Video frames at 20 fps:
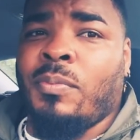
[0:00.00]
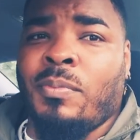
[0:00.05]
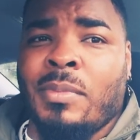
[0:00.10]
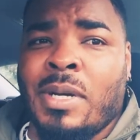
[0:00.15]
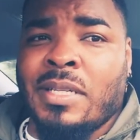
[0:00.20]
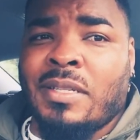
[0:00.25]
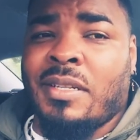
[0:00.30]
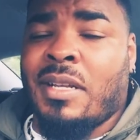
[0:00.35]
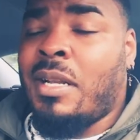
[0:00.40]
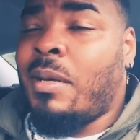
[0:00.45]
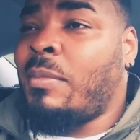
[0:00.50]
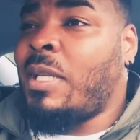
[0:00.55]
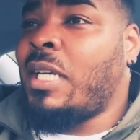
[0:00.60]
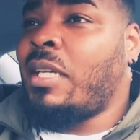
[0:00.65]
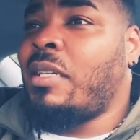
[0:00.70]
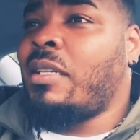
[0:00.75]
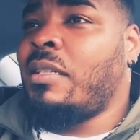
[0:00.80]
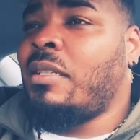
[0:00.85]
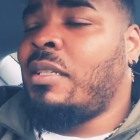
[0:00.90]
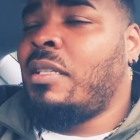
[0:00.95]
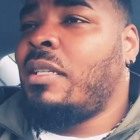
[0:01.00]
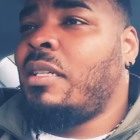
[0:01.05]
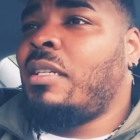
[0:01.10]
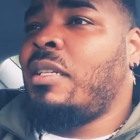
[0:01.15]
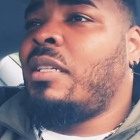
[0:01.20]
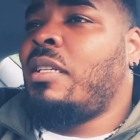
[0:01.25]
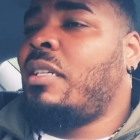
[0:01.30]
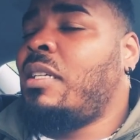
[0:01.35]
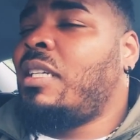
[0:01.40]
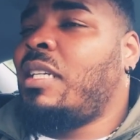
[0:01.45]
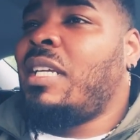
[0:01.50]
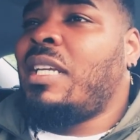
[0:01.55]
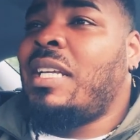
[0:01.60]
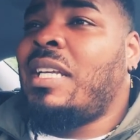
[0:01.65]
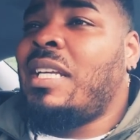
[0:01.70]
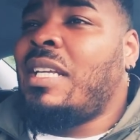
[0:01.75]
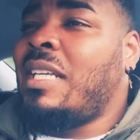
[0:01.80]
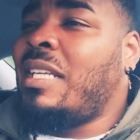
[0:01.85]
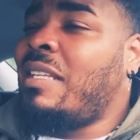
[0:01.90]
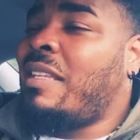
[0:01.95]
my son, I'm like,
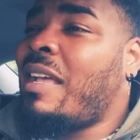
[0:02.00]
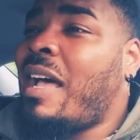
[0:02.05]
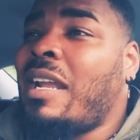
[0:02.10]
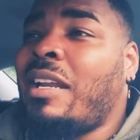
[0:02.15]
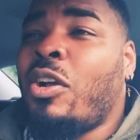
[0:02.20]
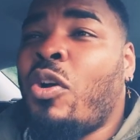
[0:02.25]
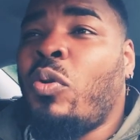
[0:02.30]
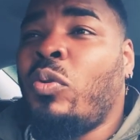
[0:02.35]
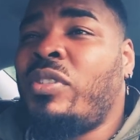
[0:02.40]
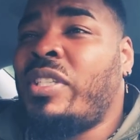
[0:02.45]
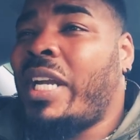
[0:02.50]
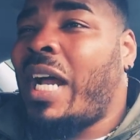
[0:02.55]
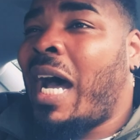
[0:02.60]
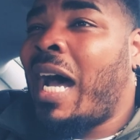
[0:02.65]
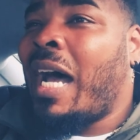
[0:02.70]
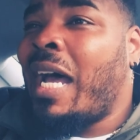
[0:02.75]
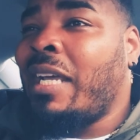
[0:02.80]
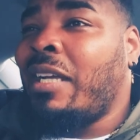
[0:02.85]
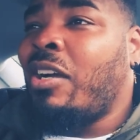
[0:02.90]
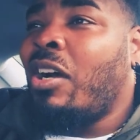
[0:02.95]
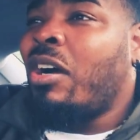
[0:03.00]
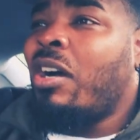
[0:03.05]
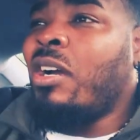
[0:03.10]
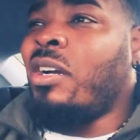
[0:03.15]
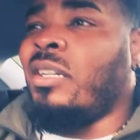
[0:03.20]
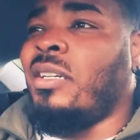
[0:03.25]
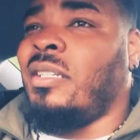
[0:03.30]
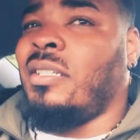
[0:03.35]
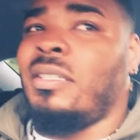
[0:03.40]
he's got to go to the high guard.